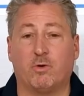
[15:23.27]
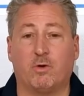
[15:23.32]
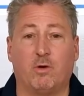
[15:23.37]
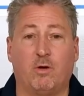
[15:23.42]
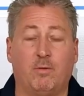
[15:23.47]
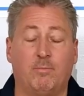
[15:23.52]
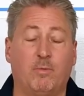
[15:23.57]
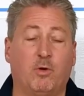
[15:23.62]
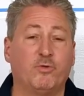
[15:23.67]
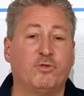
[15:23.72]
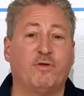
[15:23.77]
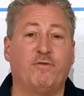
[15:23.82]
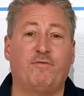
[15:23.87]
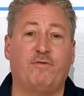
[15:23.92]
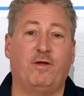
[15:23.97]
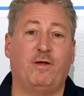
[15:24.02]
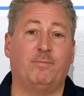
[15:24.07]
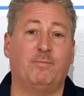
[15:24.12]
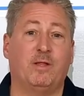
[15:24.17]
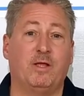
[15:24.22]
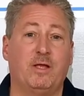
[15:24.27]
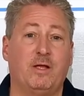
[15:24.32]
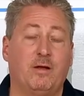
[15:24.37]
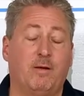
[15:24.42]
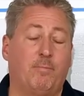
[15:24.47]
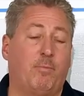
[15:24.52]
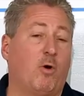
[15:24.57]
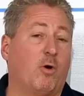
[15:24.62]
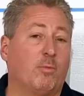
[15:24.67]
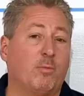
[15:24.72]
or a
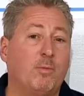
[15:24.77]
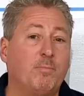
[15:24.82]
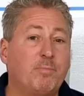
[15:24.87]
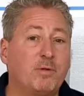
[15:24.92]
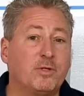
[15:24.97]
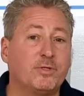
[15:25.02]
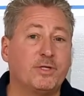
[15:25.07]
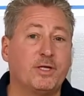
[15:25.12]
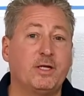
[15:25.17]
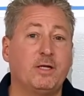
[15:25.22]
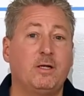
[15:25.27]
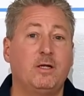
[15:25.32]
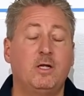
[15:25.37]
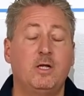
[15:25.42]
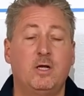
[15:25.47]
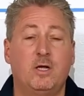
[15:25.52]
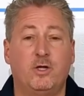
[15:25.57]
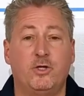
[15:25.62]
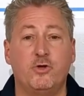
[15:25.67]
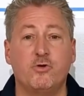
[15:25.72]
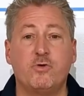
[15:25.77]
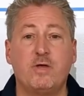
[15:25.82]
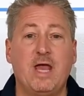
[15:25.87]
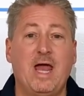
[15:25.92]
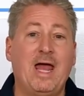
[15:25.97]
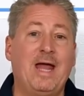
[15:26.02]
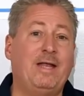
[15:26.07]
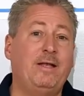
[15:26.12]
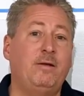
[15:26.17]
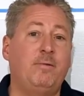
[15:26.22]
multifamily apartment building, you
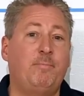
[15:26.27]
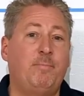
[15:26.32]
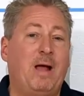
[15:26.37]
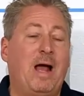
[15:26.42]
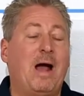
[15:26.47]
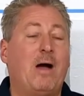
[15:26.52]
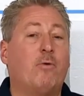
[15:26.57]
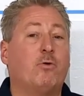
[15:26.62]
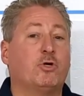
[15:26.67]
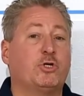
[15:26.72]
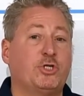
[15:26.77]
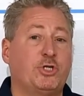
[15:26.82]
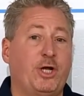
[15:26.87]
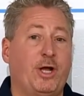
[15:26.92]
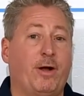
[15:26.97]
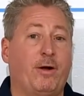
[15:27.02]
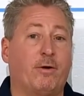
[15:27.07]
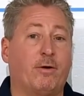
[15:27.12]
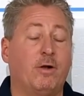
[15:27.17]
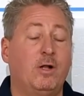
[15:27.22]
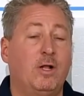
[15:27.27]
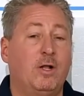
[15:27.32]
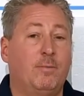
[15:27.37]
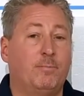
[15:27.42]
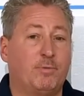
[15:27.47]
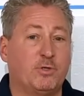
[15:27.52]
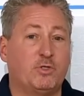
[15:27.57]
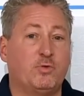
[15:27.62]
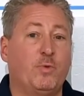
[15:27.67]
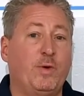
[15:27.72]
can power share
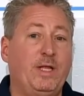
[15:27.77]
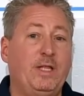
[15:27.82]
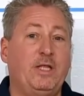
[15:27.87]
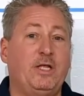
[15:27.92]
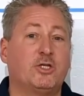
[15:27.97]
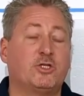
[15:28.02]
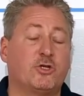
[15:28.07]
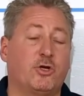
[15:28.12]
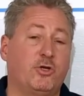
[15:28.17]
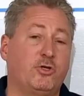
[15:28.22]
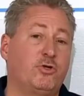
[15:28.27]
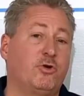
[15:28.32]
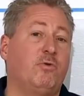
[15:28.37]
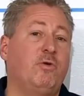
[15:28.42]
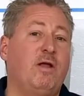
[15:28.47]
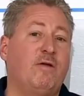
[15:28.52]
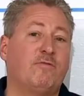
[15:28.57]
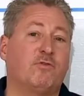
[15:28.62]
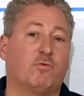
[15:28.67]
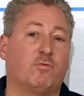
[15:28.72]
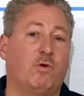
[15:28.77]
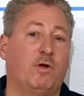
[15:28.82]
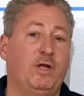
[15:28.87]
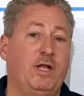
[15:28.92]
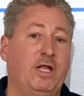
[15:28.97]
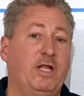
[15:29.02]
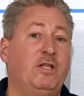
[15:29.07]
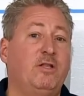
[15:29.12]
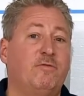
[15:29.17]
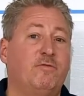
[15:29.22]
between these so you don't have to
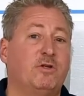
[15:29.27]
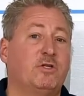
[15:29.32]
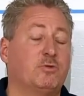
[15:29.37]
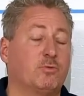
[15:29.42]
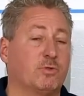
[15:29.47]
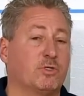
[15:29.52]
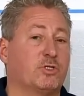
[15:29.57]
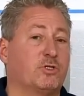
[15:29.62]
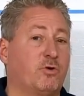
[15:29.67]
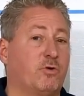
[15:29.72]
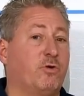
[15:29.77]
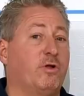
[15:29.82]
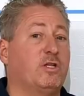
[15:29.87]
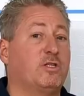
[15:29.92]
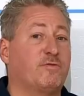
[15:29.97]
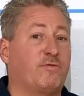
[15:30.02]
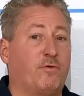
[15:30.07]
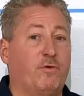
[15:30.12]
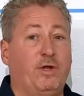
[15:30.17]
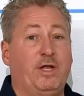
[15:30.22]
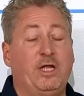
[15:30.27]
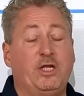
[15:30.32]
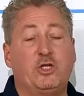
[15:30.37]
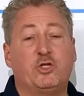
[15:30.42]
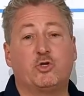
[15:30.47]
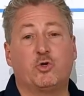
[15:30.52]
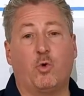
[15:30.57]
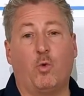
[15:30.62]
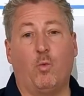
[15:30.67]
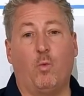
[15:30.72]
run individual circuits for
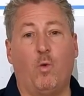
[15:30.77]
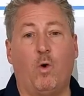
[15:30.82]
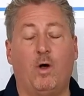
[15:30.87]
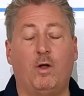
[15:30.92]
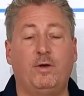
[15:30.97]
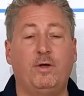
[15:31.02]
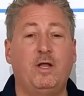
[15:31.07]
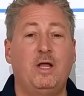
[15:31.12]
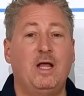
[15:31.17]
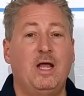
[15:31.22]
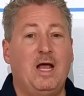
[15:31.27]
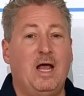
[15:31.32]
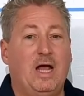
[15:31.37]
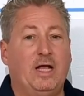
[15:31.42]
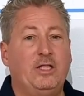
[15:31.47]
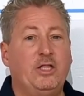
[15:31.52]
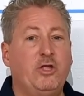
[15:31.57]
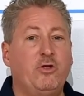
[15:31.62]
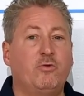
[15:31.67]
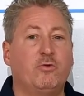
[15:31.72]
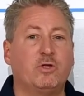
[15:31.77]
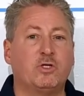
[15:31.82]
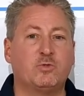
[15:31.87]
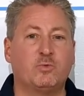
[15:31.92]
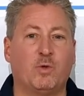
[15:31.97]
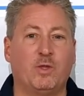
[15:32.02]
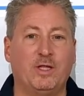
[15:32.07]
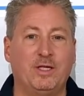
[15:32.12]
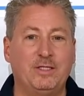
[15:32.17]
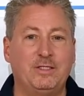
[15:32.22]
each one. And the
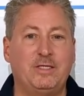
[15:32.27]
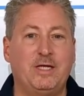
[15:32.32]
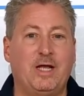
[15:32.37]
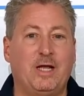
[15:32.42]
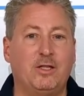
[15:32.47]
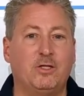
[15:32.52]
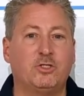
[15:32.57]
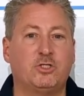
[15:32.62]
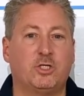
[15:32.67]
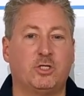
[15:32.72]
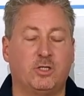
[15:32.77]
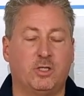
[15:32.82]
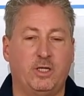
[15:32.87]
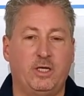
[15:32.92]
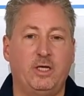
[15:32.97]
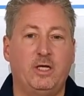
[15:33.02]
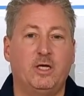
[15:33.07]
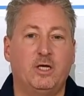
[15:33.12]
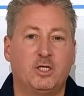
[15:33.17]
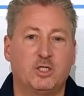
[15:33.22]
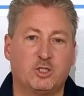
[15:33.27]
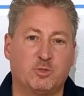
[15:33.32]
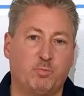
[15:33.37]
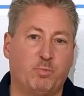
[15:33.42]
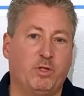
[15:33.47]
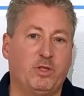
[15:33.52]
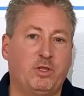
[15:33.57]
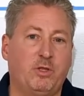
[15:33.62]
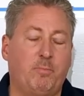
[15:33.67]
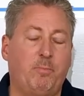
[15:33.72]
units will intelligently
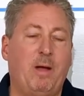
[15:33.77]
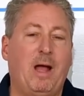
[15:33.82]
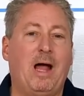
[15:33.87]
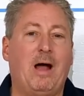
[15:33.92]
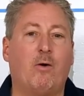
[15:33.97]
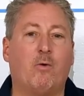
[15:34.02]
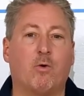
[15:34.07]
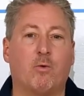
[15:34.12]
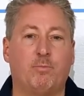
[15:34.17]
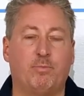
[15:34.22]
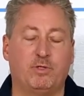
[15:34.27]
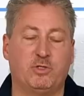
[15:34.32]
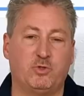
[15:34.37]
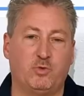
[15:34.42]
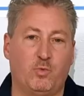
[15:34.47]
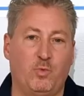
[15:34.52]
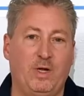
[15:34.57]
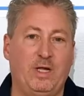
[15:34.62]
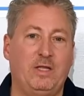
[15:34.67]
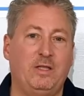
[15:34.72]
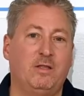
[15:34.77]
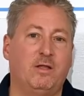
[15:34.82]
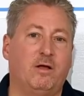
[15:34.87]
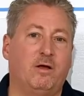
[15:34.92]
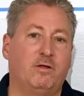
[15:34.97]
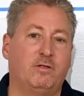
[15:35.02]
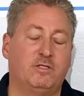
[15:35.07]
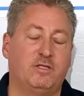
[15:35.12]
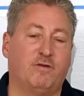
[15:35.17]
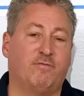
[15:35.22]
split the power between
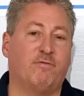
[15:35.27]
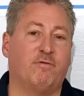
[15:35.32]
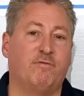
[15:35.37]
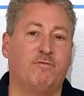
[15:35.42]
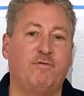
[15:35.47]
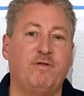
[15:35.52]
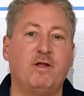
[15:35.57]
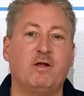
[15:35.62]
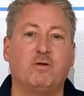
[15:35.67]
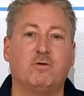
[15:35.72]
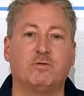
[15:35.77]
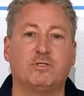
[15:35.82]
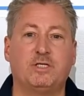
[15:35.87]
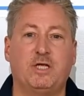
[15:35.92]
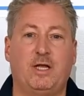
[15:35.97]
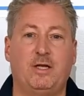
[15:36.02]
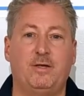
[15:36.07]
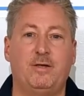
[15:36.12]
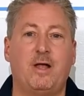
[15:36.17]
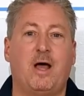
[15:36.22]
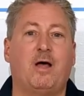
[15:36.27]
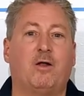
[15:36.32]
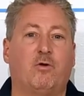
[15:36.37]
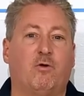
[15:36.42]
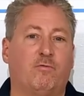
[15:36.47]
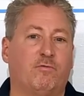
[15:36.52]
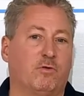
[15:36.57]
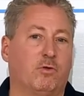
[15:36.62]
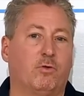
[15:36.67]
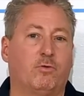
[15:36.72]
the different vehicles and not
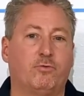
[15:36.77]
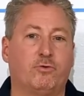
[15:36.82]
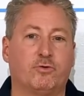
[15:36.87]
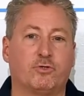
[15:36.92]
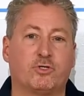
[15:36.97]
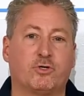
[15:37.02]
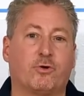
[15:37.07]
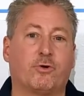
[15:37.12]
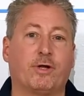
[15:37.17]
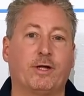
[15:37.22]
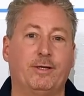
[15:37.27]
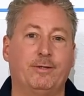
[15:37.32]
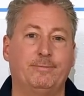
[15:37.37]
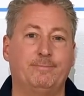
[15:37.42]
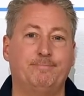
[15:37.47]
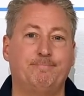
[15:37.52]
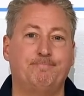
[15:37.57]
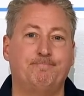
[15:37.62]
overload your circuit.